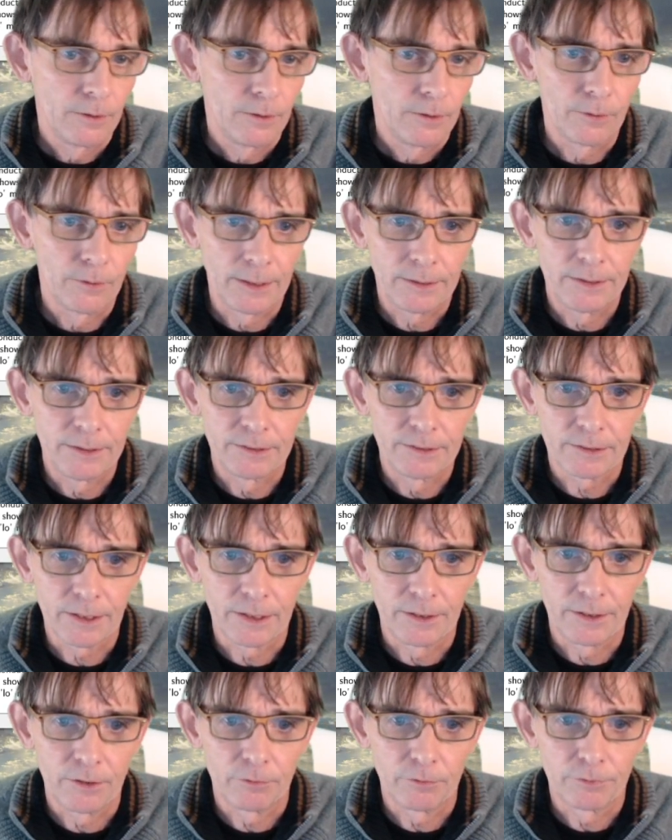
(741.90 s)
You get this
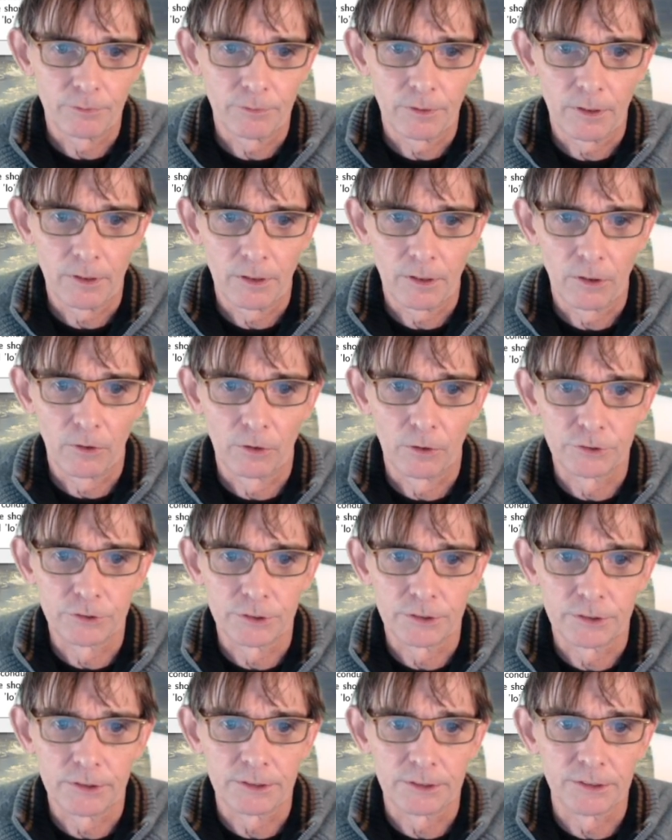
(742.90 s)
kind of
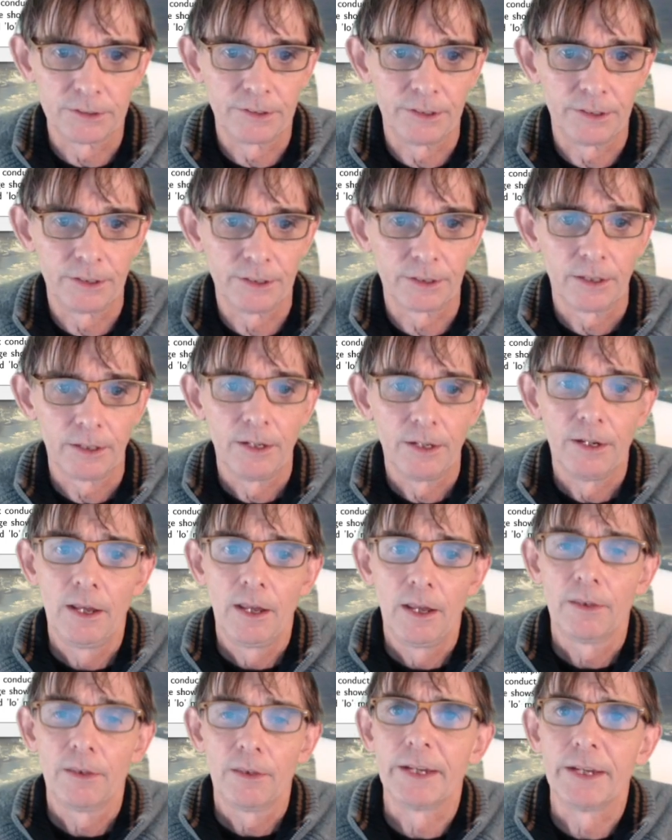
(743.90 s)
logic that is here,
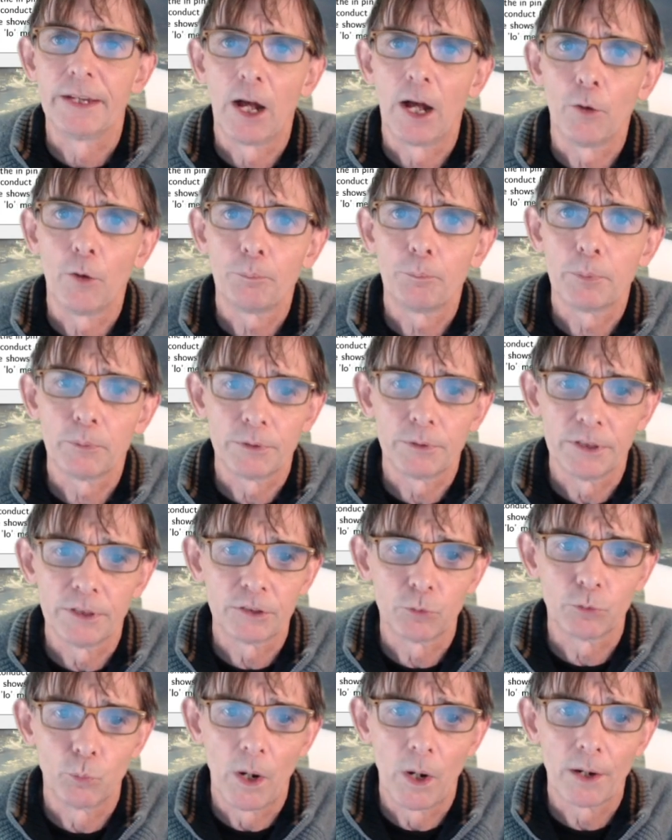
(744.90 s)
that the output
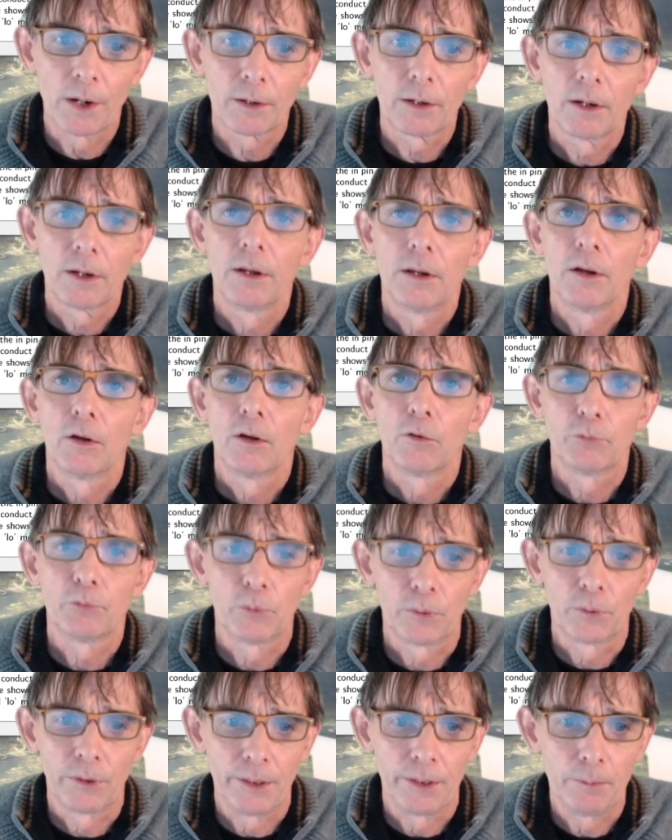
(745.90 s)
is 1
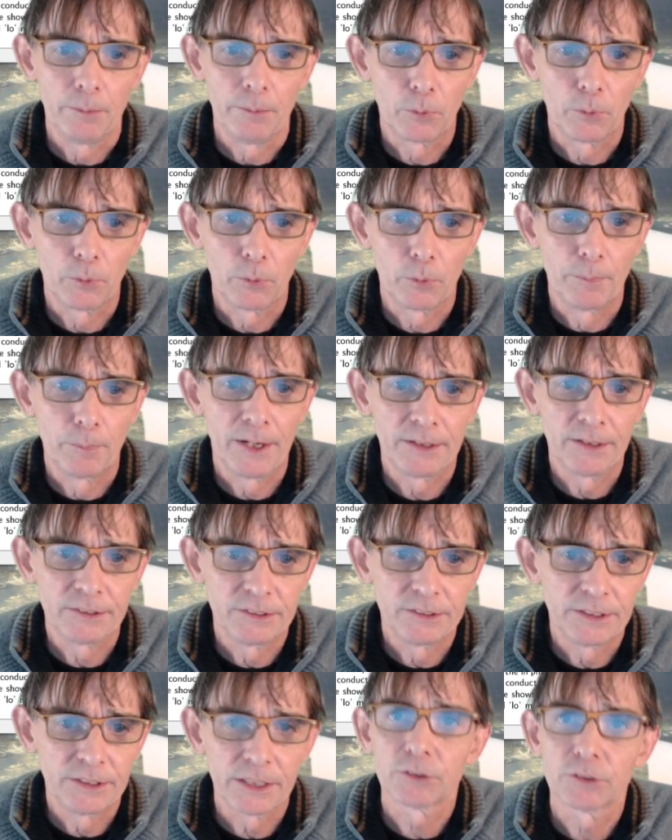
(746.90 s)
for the input
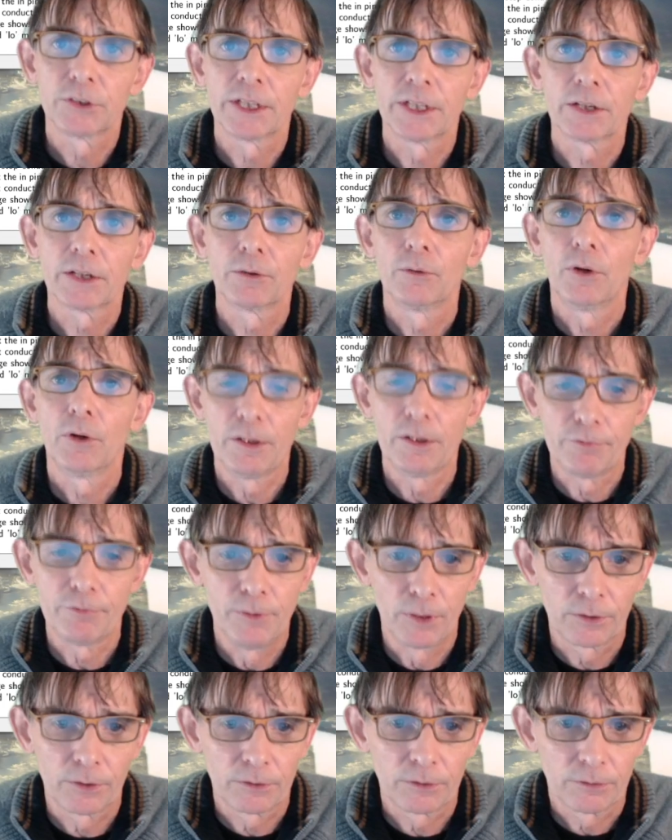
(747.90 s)
combination 0, 0. If
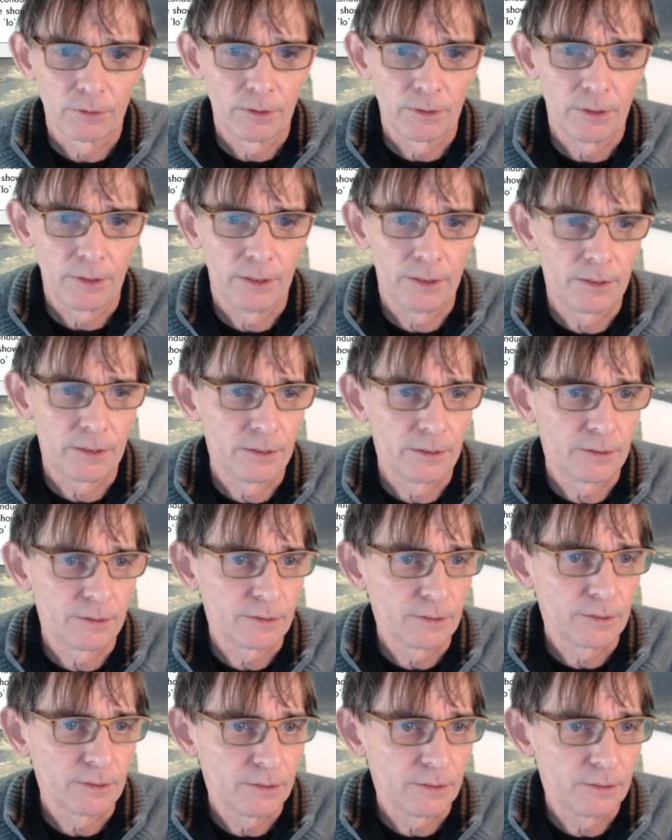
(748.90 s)
not, it
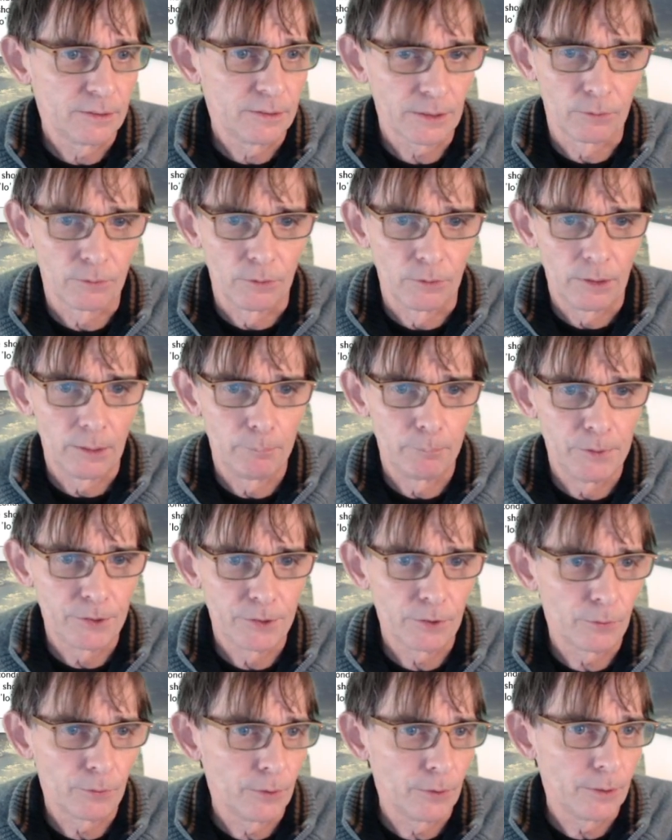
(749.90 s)
is 0. Let me
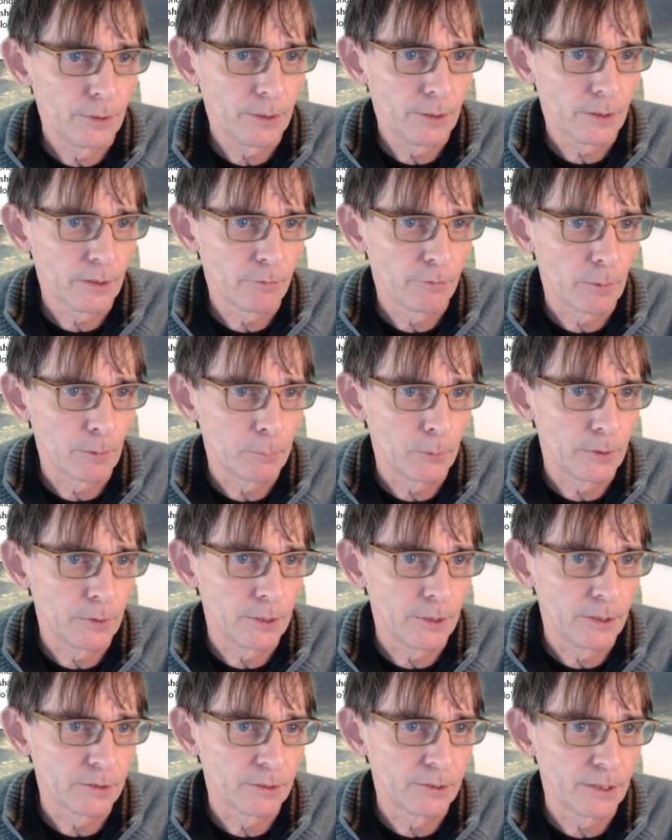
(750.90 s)
show you here. If I put
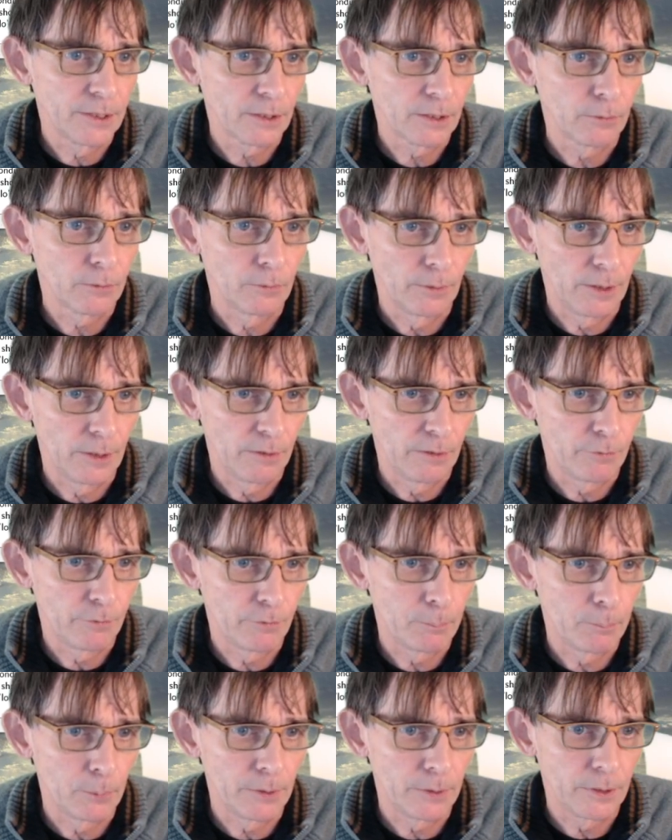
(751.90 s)
here 0 and if
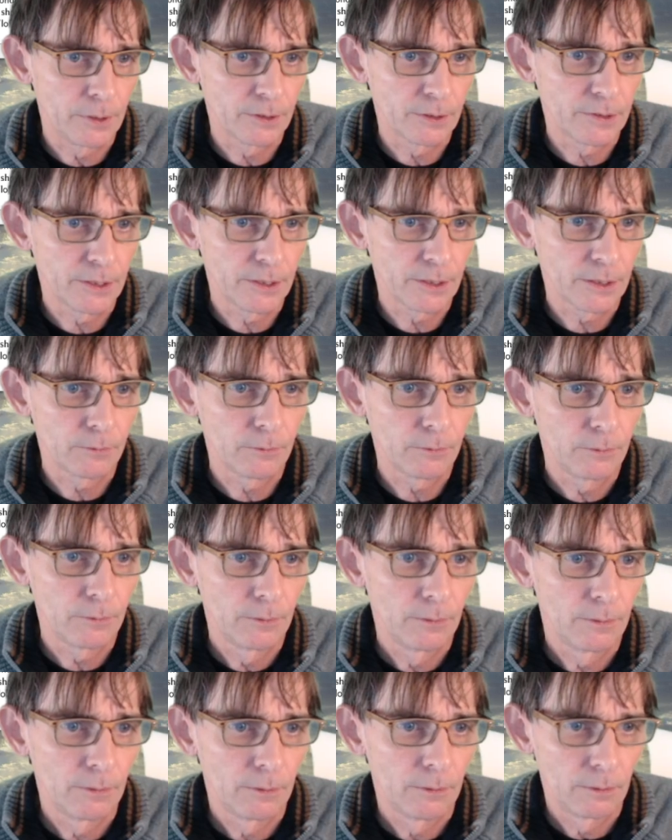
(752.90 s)
I put here 0,
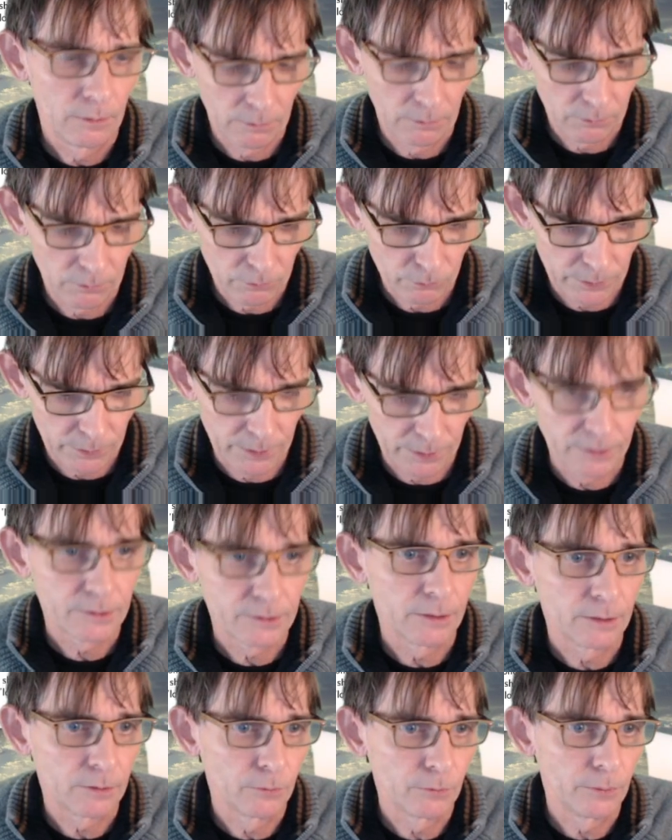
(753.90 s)
why
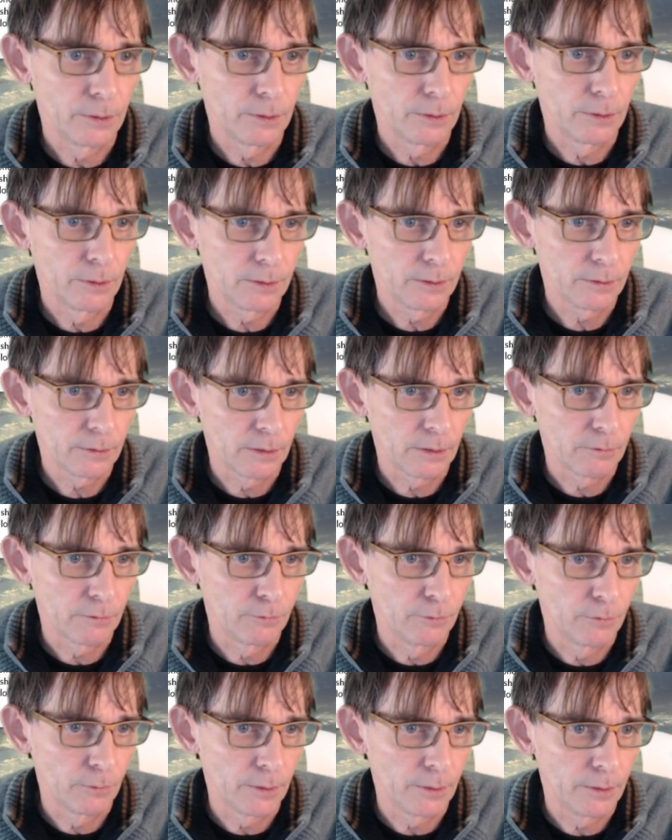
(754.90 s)
is that doing like this? I
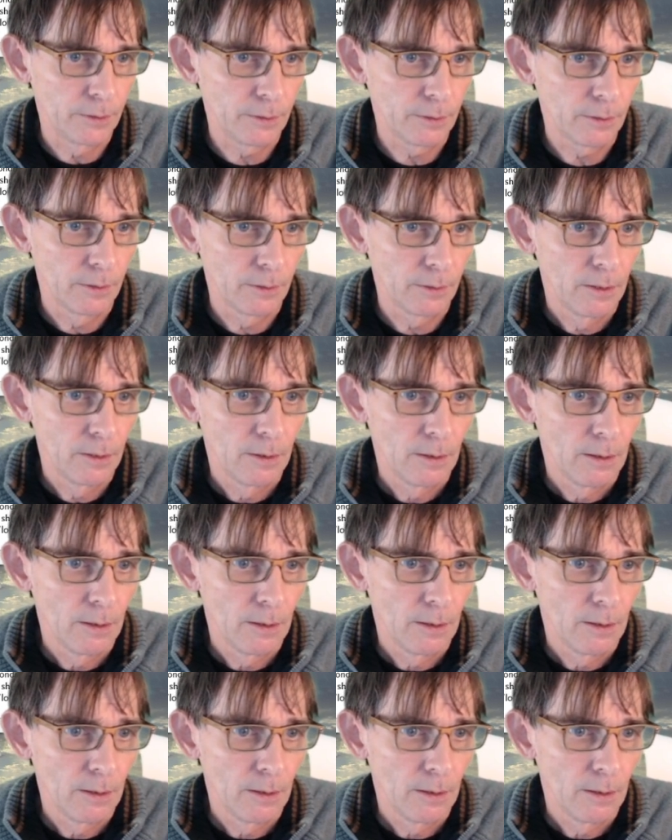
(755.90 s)
have no idea.